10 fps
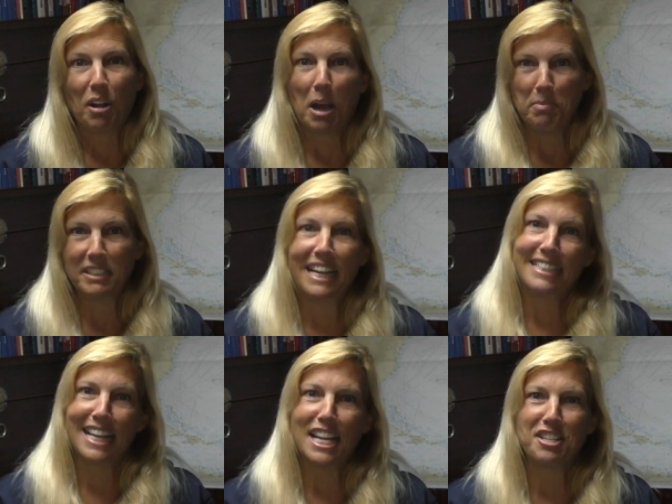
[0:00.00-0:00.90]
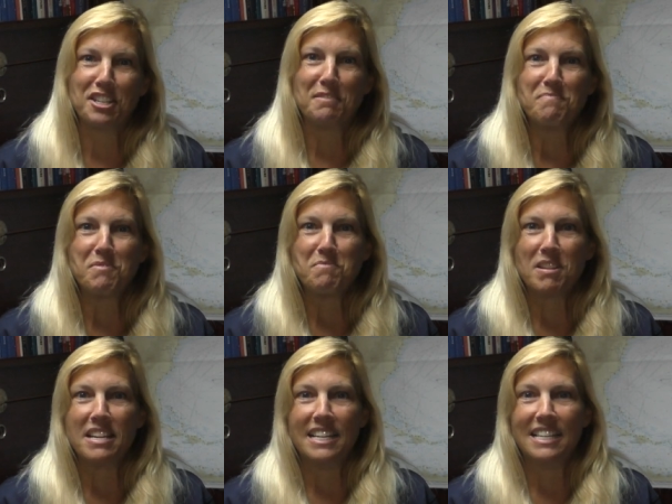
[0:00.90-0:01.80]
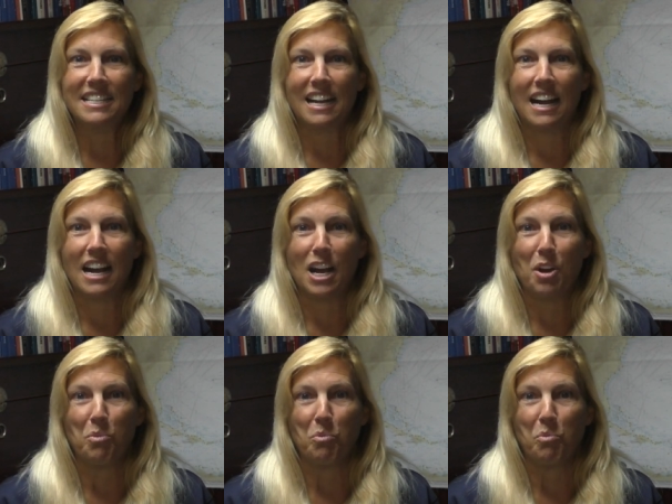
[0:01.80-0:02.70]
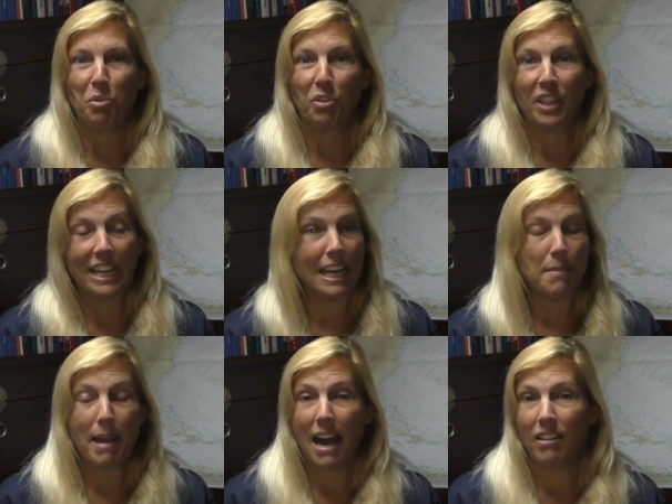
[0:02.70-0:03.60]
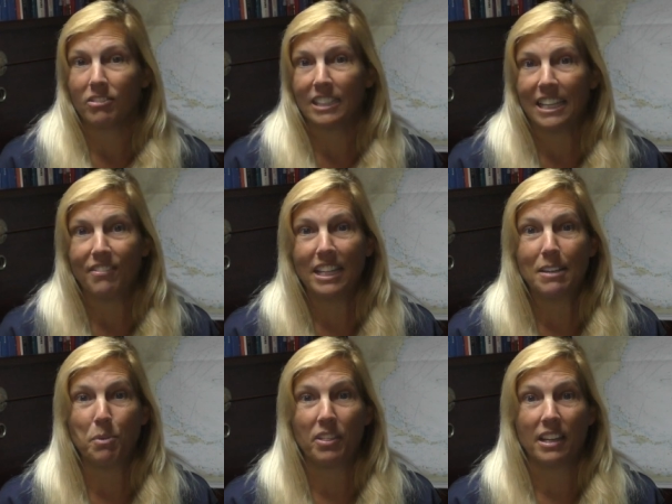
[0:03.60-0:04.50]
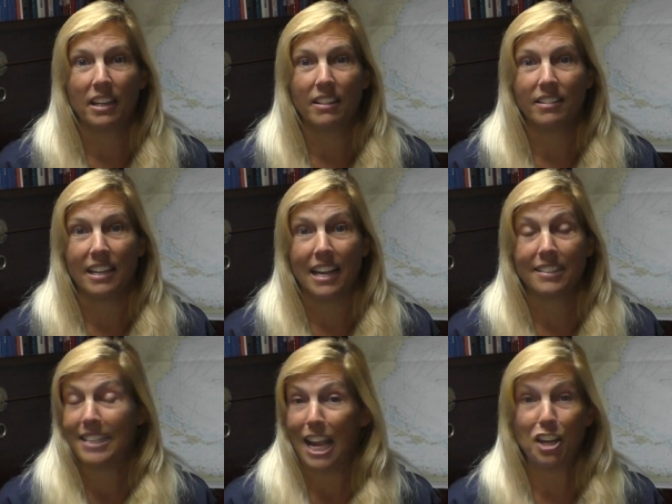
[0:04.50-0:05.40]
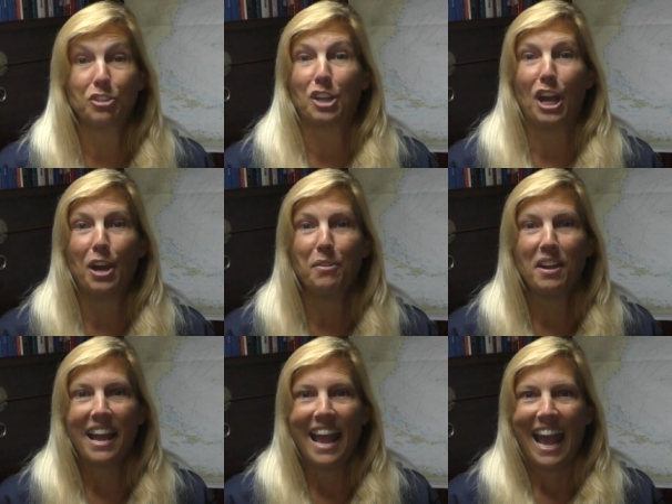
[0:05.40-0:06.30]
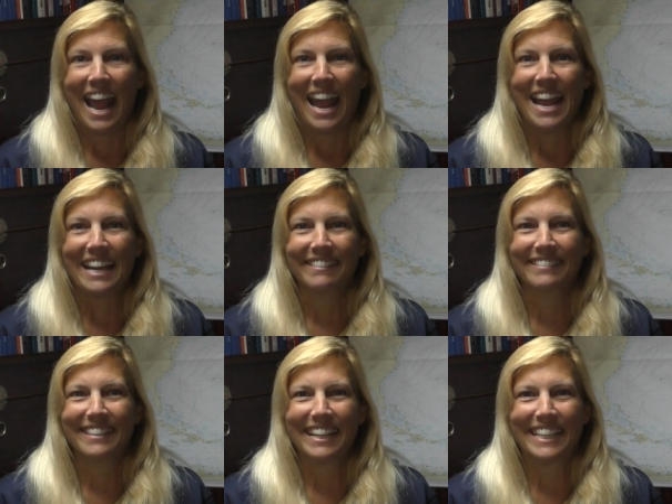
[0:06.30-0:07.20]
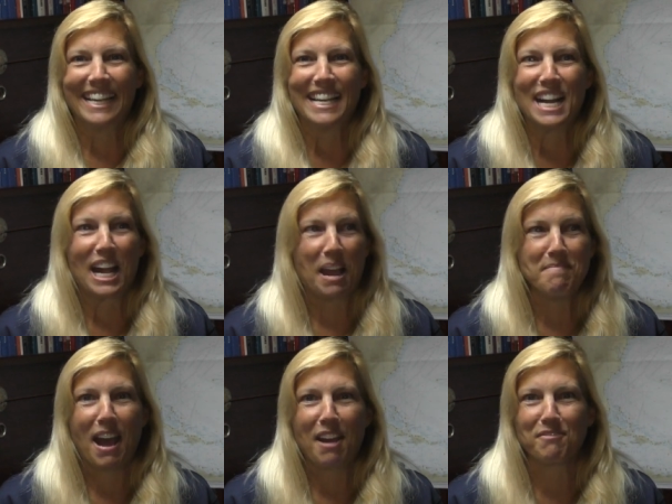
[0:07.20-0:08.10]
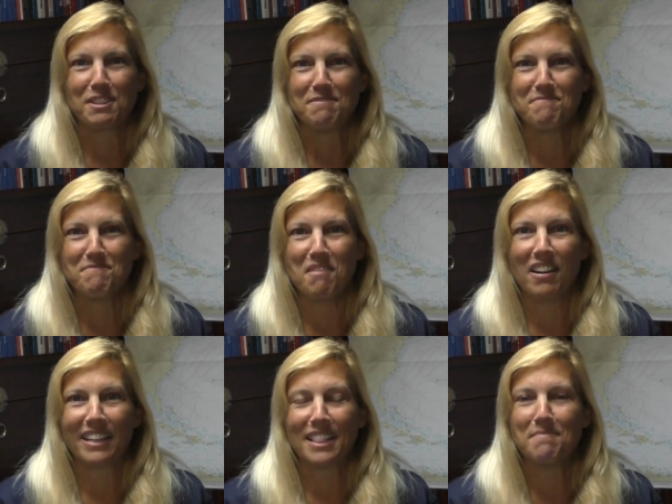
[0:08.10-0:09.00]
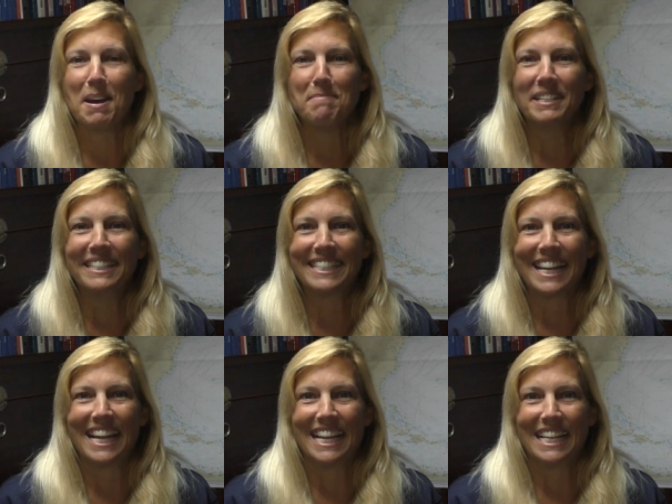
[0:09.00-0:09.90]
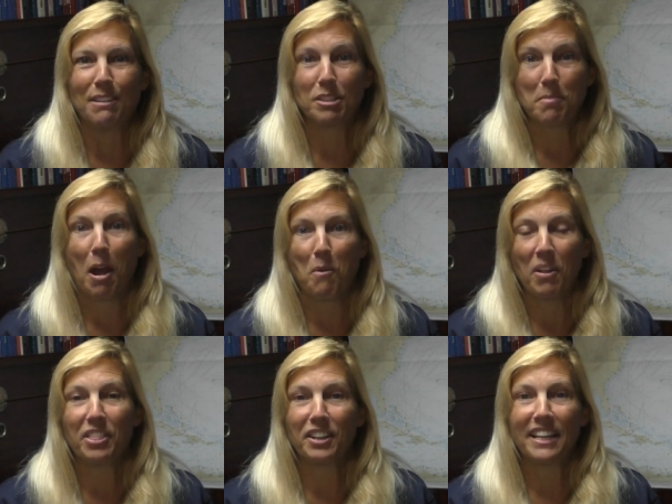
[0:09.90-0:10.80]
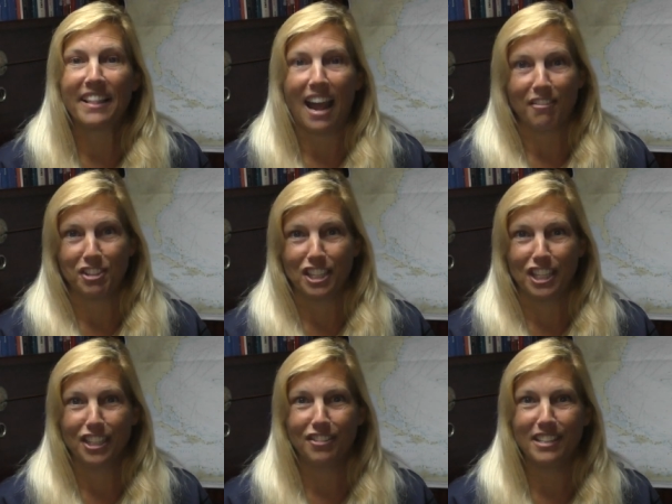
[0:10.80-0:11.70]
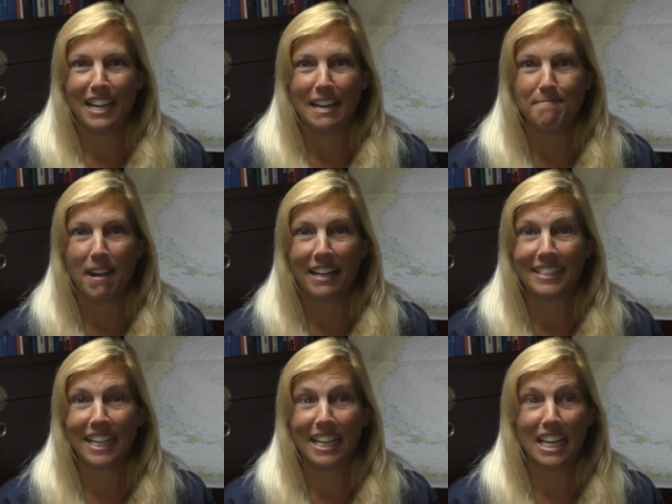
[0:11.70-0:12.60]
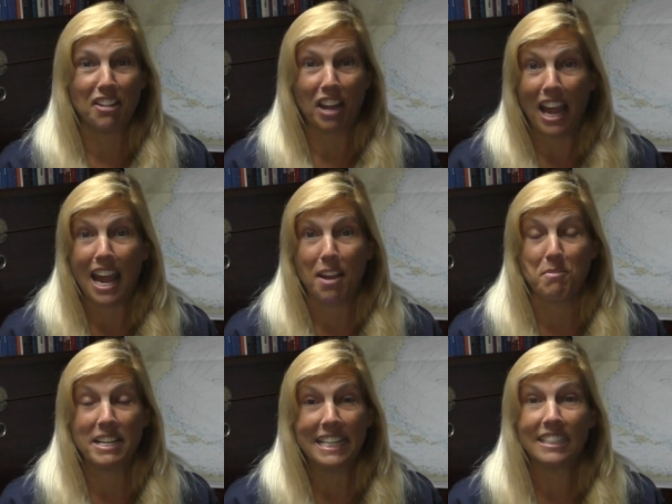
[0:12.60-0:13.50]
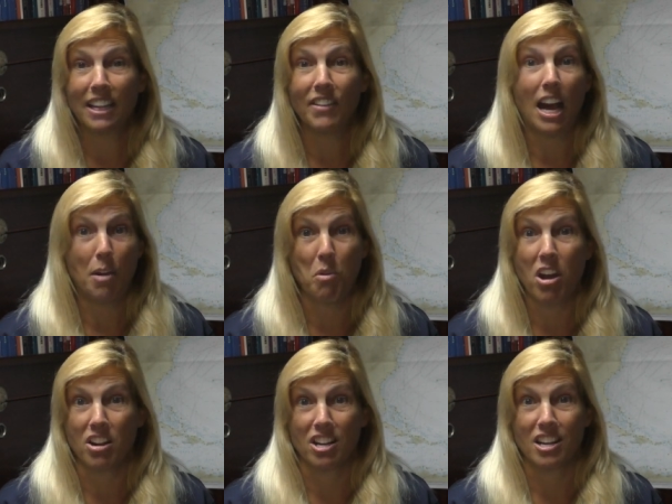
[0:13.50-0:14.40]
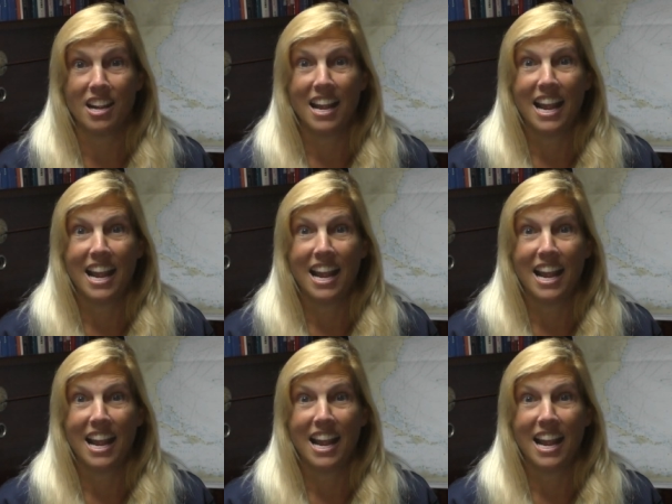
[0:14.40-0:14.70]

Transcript: a couple of days later, we were thinking about leaving within the next day or so. And again, I got back from walking the puppies and it was about 1:30 in the afternoon. And Mike said, okay, we need to leave at high water.